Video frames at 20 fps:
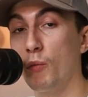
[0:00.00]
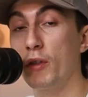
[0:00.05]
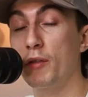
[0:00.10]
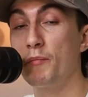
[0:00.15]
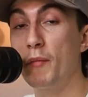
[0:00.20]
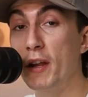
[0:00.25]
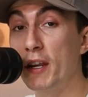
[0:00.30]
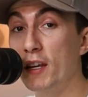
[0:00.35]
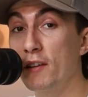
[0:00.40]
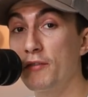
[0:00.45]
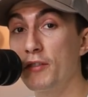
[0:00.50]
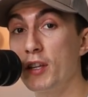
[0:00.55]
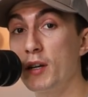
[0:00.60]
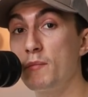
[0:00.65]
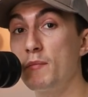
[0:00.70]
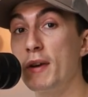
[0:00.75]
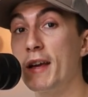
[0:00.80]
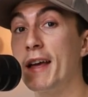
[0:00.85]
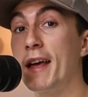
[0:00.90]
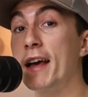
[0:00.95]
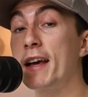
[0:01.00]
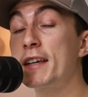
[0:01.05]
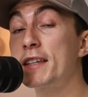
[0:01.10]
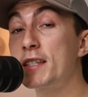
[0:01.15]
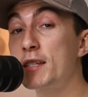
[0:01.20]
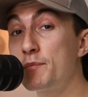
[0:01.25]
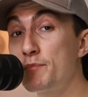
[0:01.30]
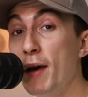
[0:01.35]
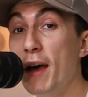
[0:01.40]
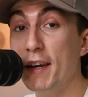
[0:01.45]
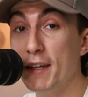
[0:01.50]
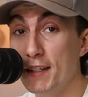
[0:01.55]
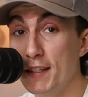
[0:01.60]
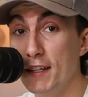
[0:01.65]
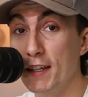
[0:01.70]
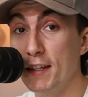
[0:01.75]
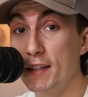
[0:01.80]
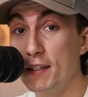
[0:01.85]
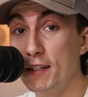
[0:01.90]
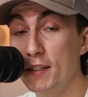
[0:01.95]
with many of them
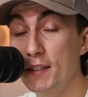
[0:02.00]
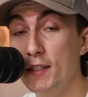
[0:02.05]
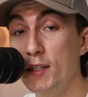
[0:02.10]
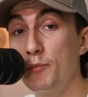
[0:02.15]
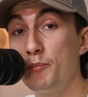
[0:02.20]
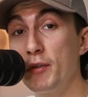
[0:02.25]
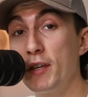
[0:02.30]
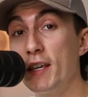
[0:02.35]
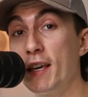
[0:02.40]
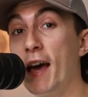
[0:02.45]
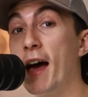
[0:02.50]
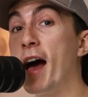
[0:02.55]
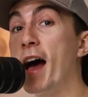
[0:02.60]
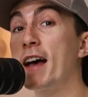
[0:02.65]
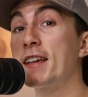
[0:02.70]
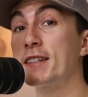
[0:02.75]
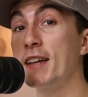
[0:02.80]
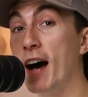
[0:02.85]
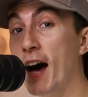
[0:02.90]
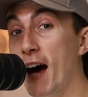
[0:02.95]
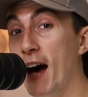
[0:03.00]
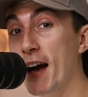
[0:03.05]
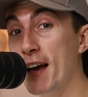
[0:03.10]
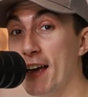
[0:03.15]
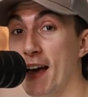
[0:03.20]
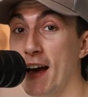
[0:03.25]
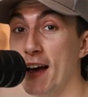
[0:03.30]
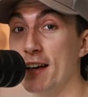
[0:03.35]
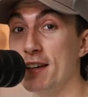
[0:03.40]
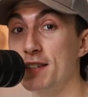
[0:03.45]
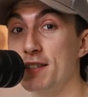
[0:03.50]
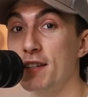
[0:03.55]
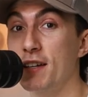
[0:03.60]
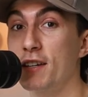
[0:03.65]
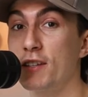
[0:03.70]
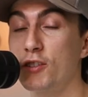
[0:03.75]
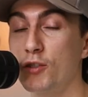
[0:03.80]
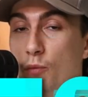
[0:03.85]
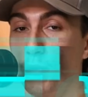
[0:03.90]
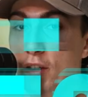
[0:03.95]
expected to be as high as
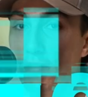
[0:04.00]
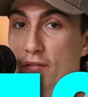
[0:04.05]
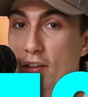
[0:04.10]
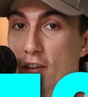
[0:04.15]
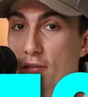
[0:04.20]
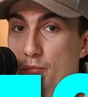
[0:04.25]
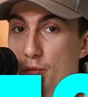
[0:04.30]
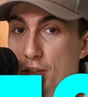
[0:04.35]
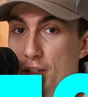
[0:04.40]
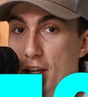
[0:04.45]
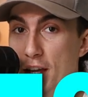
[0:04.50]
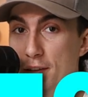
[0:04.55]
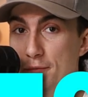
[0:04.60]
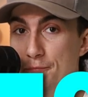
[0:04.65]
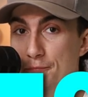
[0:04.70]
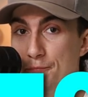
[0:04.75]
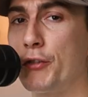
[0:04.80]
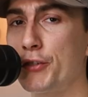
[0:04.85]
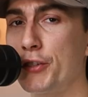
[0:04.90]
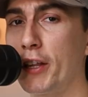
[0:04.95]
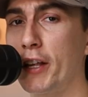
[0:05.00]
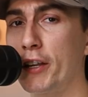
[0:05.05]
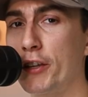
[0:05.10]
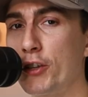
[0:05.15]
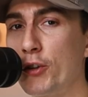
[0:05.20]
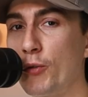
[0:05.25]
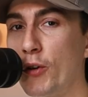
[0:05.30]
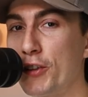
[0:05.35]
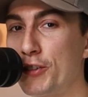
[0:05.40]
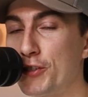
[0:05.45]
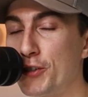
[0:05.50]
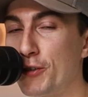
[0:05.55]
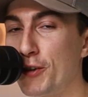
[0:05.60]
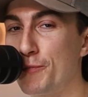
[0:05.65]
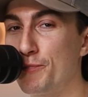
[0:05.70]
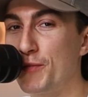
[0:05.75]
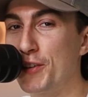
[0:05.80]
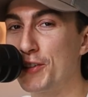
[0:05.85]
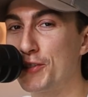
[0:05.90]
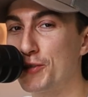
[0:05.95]
25%. There's a lot of nuance to
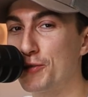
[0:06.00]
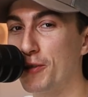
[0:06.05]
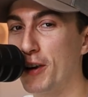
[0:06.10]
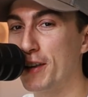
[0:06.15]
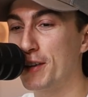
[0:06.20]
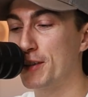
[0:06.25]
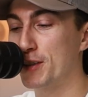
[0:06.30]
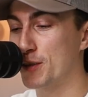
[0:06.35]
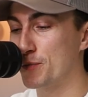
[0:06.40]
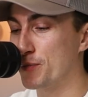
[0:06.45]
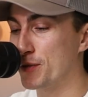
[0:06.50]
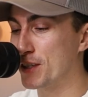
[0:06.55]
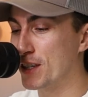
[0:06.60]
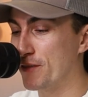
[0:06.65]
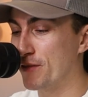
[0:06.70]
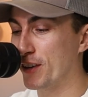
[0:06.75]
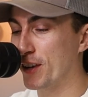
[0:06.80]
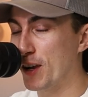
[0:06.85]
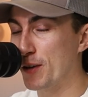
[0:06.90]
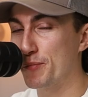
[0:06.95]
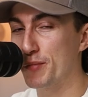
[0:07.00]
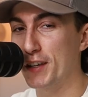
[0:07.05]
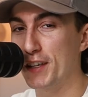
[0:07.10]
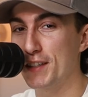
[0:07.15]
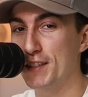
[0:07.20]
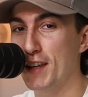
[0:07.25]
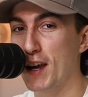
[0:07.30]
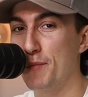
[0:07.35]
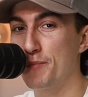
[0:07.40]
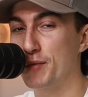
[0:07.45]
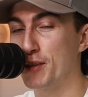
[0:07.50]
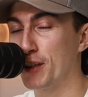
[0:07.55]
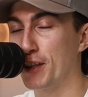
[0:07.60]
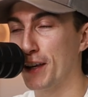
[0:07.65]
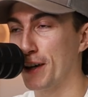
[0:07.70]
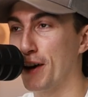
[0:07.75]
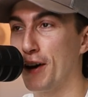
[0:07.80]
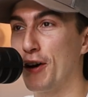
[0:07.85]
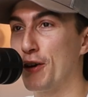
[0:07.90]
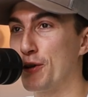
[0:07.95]
it. He's threatened specific companies up to
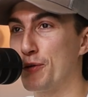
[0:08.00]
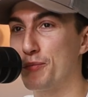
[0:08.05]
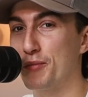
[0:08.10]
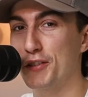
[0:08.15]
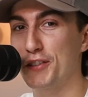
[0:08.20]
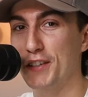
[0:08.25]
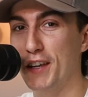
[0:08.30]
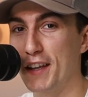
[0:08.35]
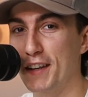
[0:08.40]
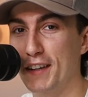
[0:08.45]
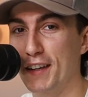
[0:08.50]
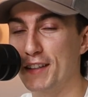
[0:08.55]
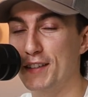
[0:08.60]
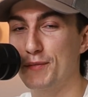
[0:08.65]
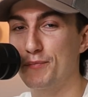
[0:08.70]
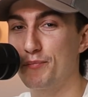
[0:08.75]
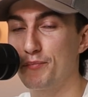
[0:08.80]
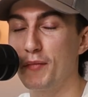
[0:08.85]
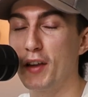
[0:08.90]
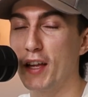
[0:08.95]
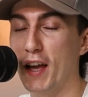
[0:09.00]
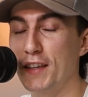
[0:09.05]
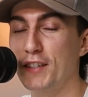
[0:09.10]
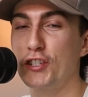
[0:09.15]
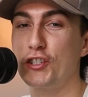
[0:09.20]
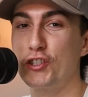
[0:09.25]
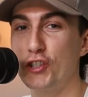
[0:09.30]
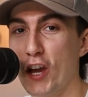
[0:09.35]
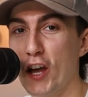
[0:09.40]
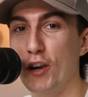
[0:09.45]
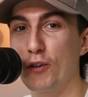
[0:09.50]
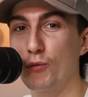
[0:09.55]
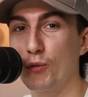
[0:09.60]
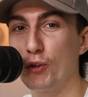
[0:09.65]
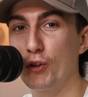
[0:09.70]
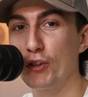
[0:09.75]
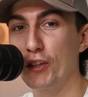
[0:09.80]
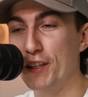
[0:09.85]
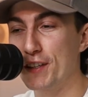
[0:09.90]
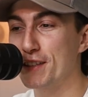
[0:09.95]
like 100%. It's as a
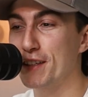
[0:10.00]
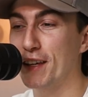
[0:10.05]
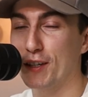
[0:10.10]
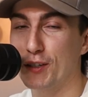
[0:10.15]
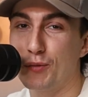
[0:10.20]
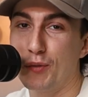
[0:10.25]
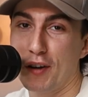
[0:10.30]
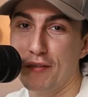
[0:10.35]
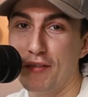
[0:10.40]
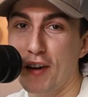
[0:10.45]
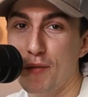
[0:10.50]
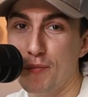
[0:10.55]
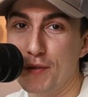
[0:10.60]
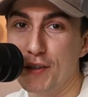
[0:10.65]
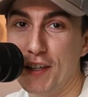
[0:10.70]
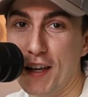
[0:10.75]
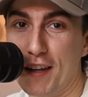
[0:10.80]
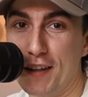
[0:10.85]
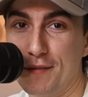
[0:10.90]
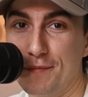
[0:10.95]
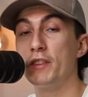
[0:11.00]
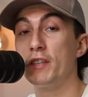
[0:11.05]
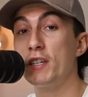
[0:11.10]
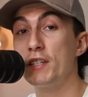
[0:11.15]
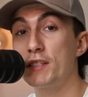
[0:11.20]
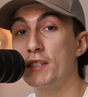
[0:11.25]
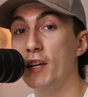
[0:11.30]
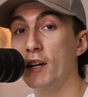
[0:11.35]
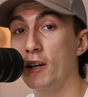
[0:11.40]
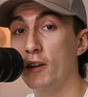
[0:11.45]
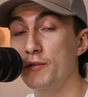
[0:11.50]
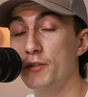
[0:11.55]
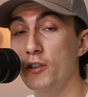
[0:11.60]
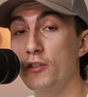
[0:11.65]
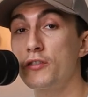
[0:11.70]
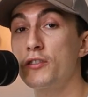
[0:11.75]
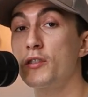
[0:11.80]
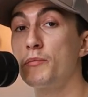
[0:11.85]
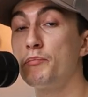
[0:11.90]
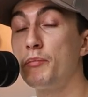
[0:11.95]
general, it's like 25%. These tariffs are
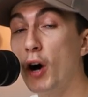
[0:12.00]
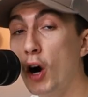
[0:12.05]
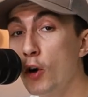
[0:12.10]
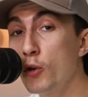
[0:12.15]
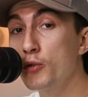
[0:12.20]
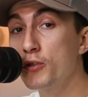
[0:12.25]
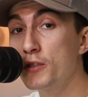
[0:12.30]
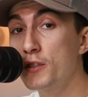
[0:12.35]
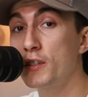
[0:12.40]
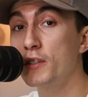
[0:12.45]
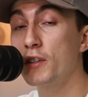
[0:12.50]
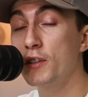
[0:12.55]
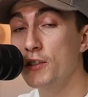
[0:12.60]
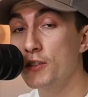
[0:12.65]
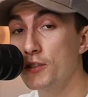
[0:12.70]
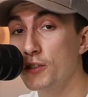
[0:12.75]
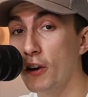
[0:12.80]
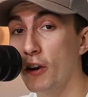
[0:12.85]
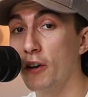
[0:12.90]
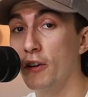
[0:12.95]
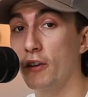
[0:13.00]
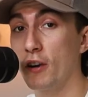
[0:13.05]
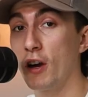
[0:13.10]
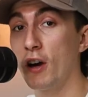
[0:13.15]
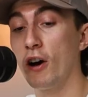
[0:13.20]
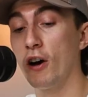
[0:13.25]
supposed to start